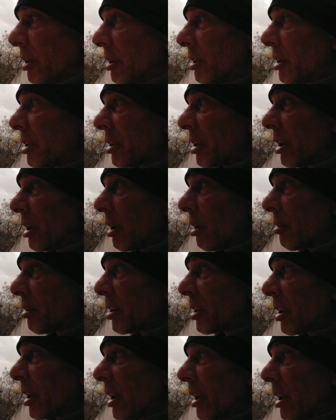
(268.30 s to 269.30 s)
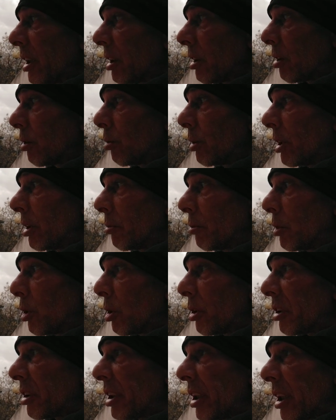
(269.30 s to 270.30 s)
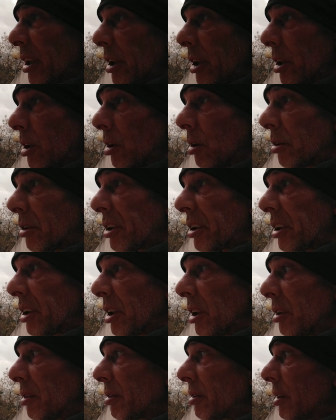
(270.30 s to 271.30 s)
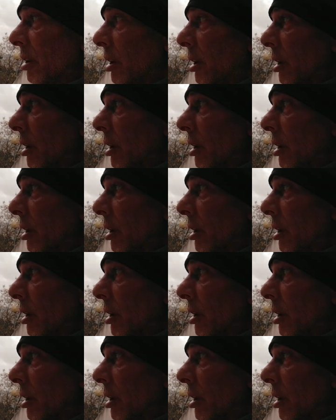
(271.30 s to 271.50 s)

instead of starting with more technical stuff,